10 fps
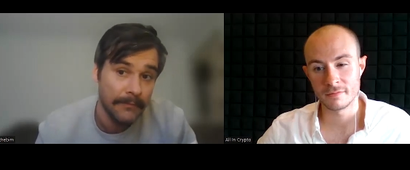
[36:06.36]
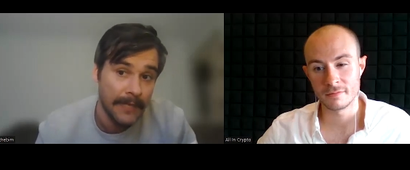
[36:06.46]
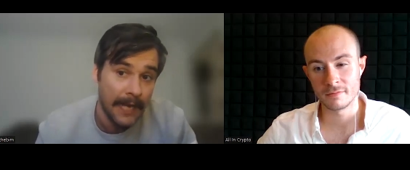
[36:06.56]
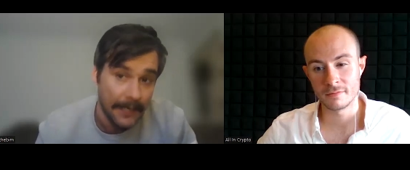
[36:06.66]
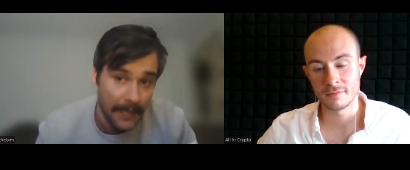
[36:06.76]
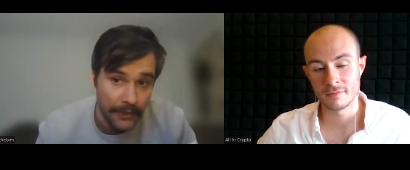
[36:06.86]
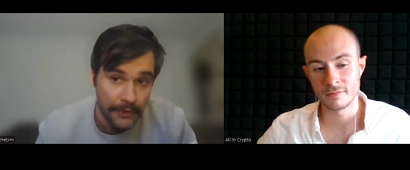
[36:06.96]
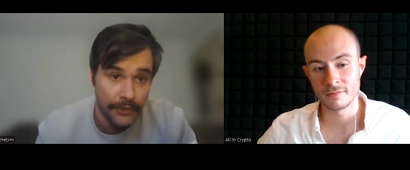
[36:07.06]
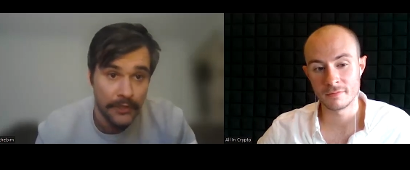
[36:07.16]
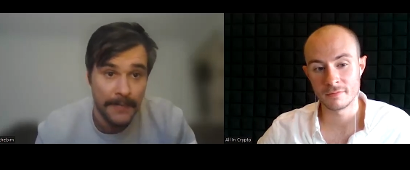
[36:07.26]
Speaker 1: Cardano
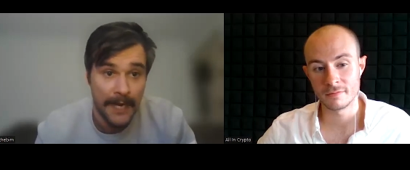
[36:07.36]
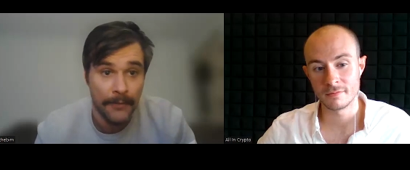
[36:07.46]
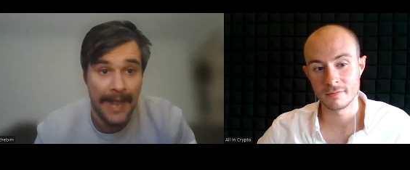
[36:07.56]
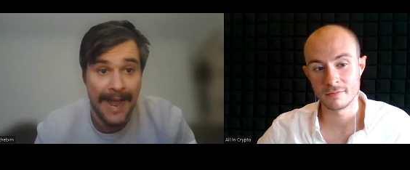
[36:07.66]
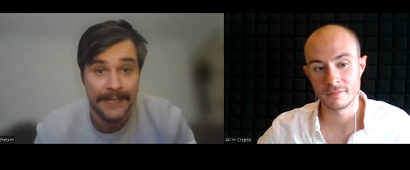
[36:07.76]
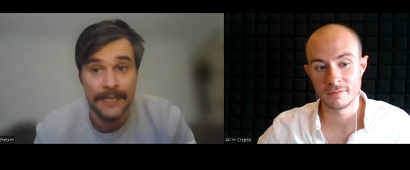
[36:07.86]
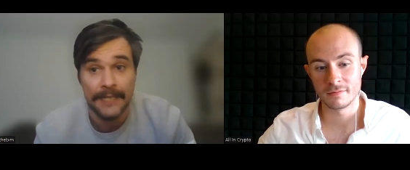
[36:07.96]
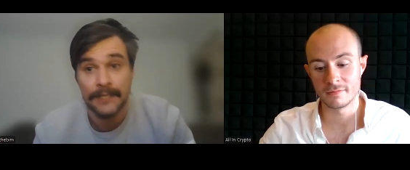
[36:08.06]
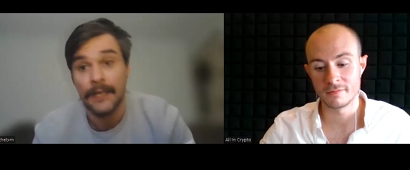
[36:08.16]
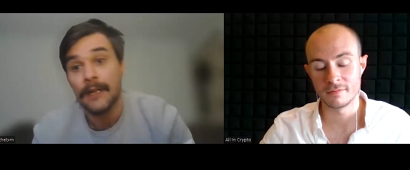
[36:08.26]
users to be able to
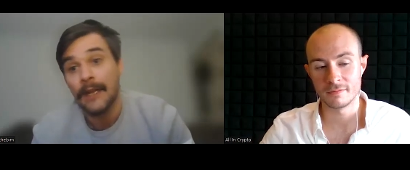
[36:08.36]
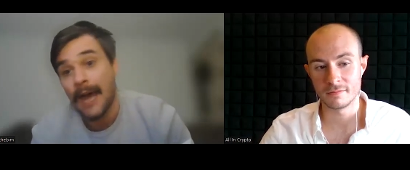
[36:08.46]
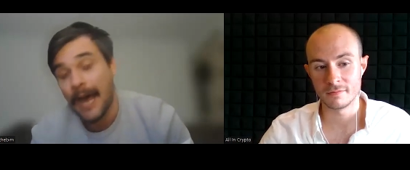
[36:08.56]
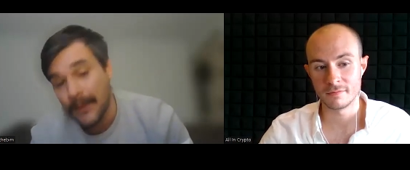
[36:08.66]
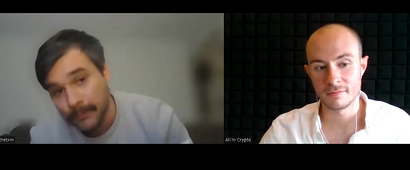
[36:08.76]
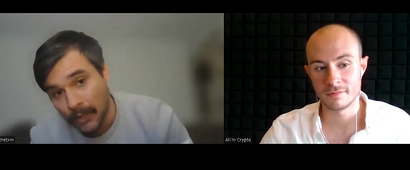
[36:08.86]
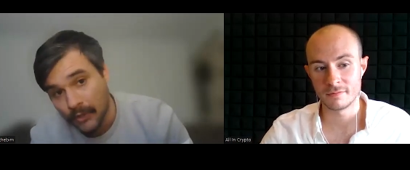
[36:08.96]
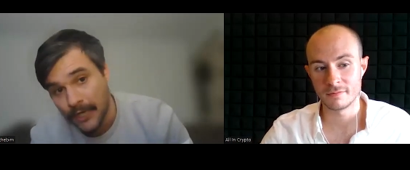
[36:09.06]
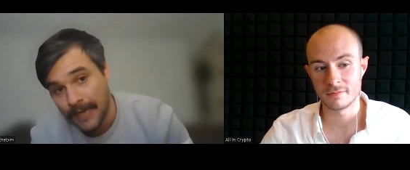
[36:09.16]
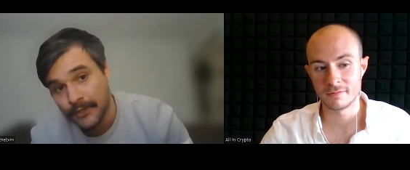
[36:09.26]
access other
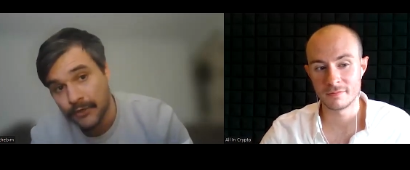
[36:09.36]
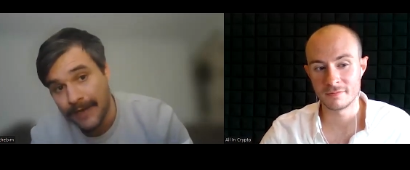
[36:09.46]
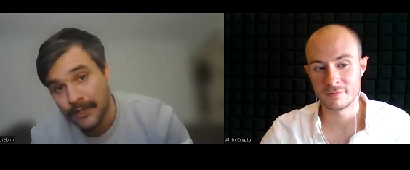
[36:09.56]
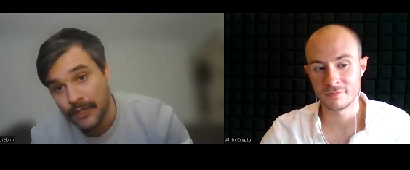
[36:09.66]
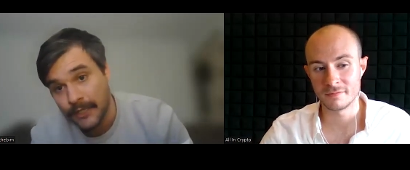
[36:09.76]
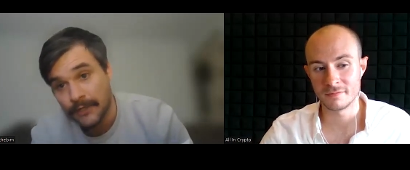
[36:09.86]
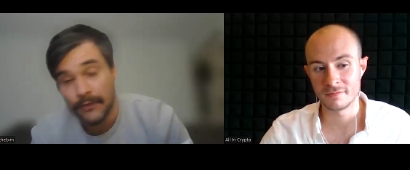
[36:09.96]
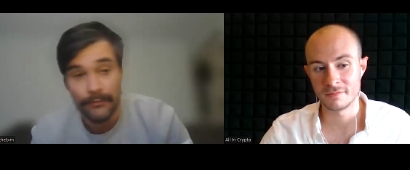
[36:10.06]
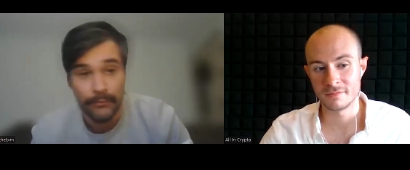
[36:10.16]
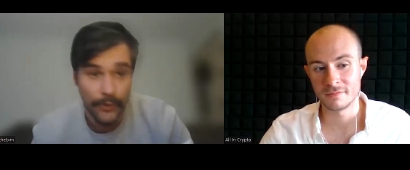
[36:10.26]
blockchain strategies
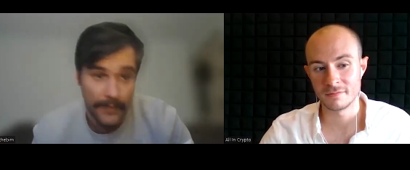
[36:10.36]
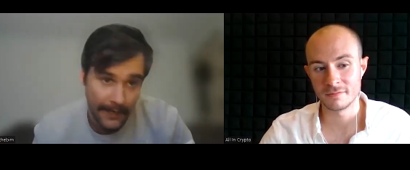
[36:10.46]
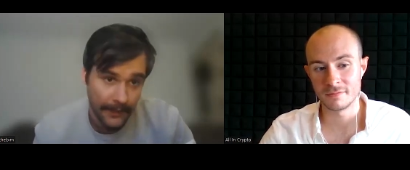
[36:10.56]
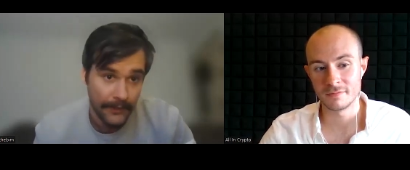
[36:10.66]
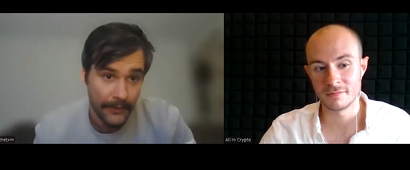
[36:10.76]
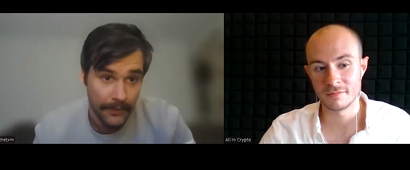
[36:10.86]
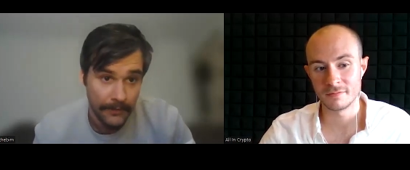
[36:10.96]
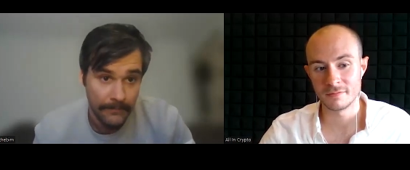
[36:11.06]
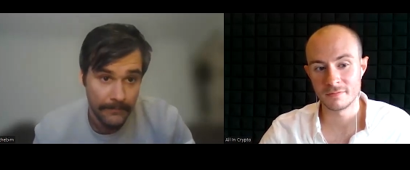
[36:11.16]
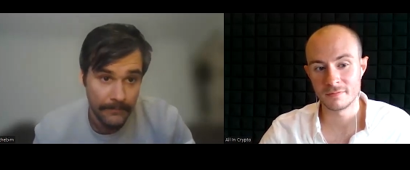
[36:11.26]
through Cardano.
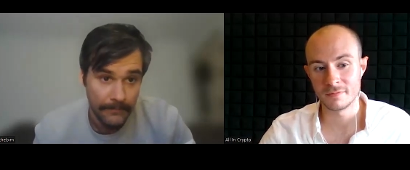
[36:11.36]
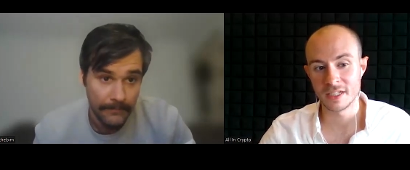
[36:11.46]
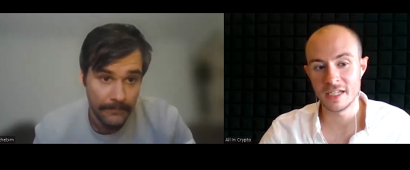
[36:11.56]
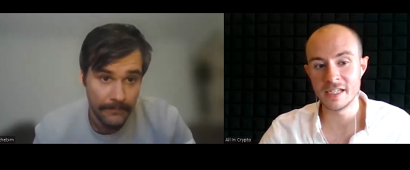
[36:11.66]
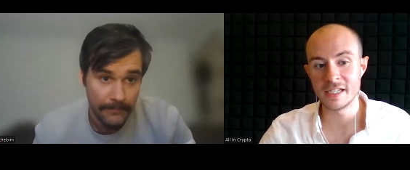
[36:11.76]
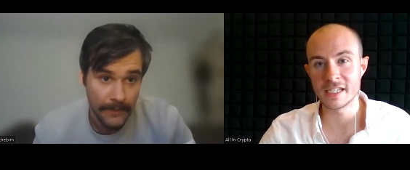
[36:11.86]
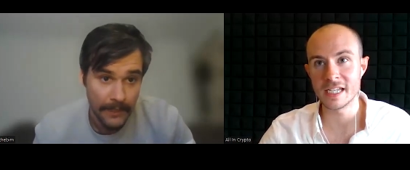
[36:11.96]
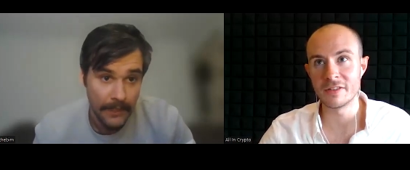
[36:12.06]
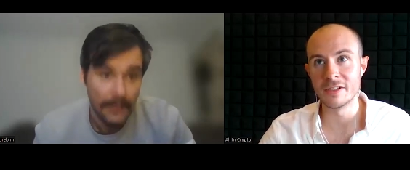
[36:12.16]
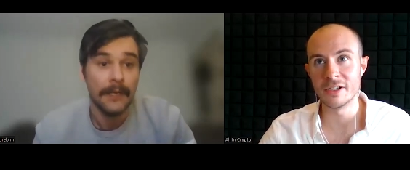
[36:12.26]
Speaker 2: Easier
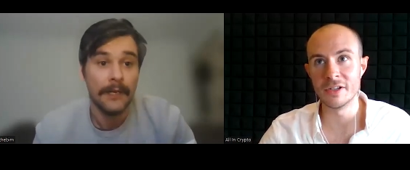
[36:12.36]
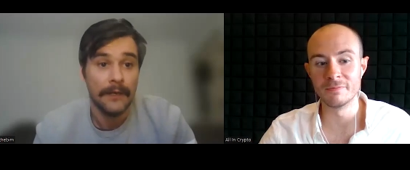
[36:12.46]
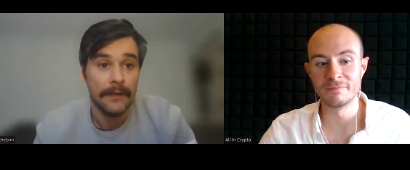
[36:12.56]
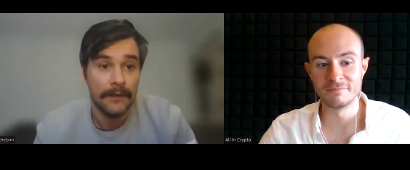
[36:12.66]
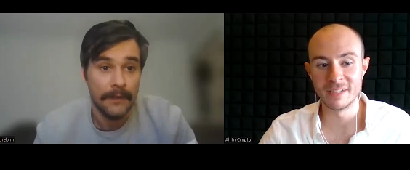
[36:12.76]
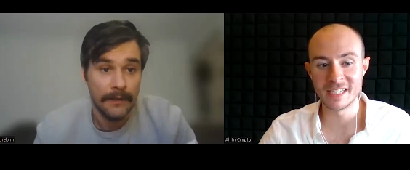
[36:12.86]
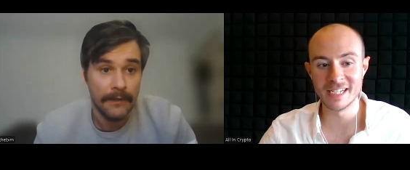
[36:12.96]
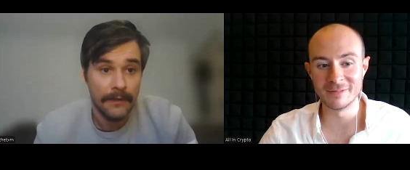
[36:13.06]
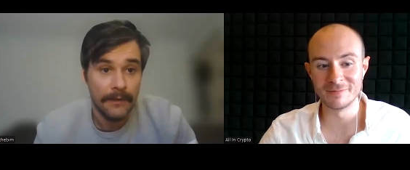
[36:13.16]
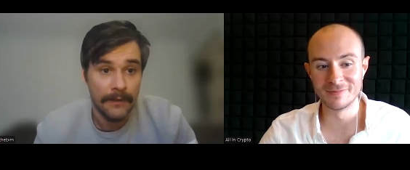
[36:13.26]
said than done,
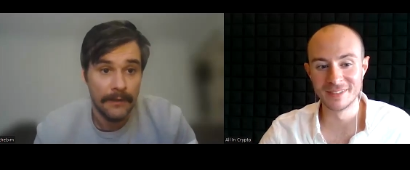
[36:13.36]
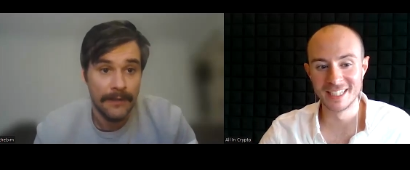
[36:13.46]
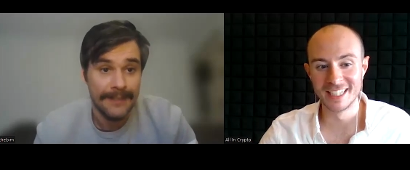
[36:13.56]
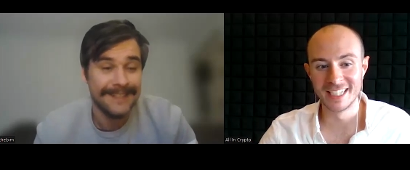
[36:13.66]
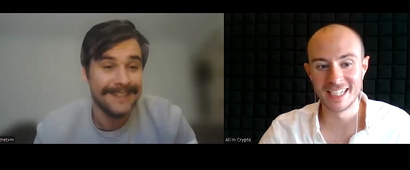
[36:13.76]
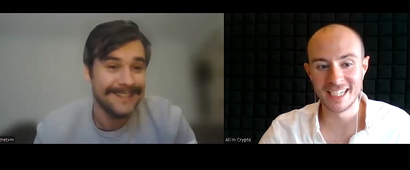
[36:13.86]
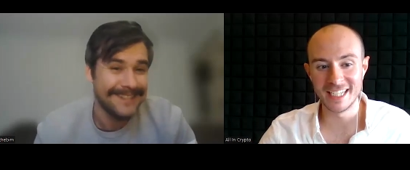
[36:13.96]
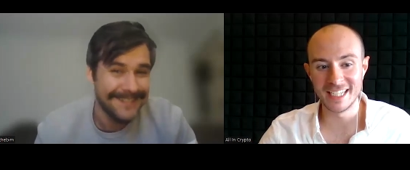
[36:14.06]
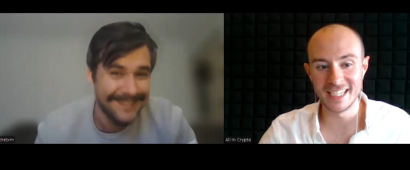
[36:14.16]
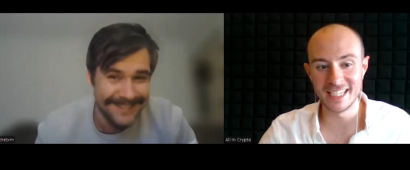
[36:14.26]
isn't it?
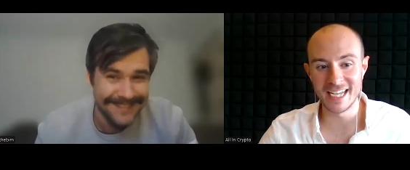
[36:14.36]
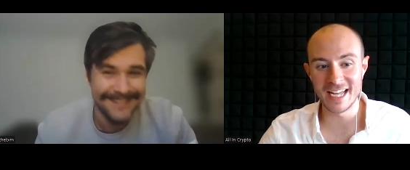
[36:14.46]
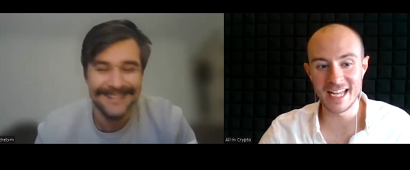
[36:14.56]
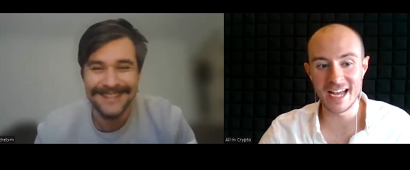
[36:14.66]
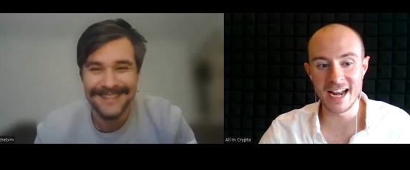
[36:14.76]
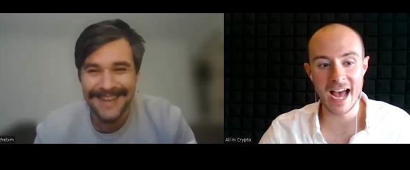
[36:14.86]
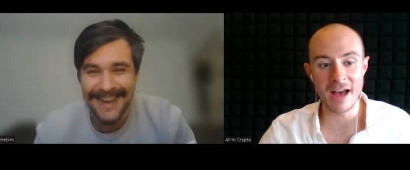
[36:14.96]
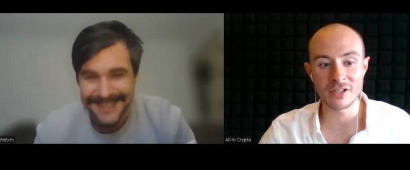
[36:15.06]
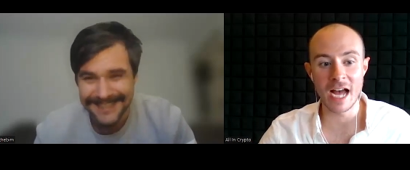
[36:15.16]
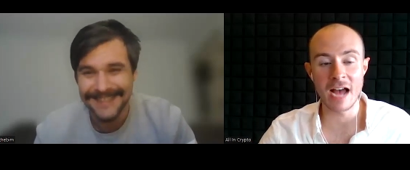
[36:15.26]
And yes. I
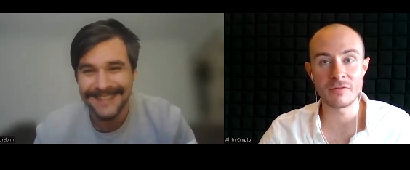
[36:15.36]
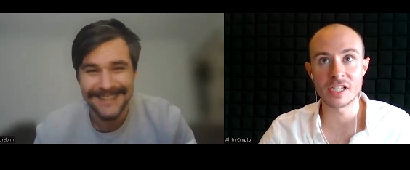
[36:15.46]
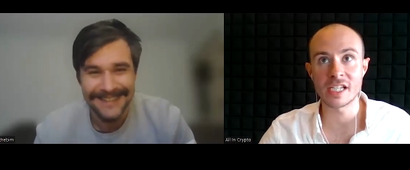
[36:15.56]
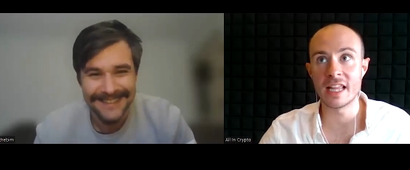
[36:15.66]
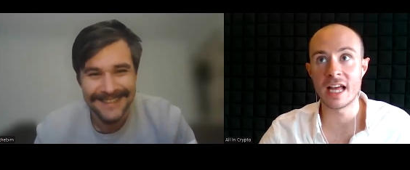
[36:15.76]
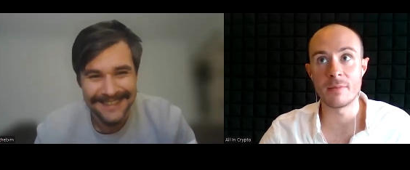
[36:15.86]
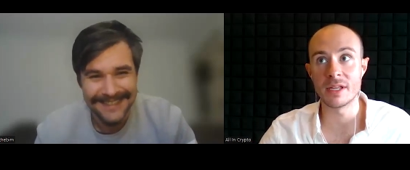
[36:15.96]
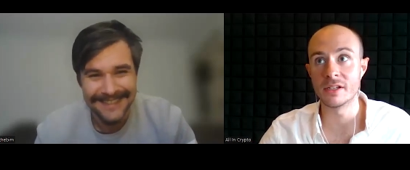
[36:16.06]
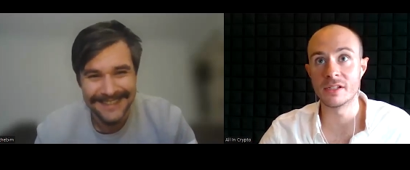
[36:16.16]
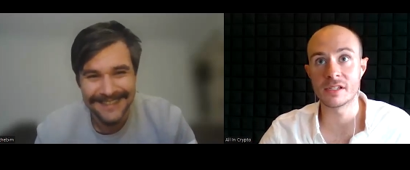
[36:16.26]
have to I have to say
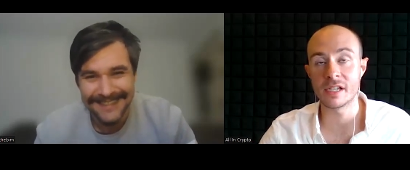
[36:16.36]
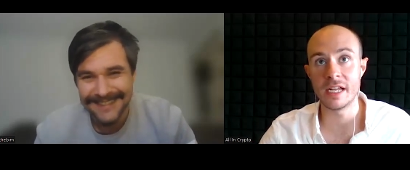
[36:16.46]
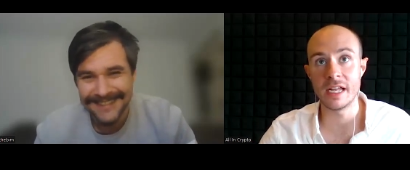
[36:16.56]
that because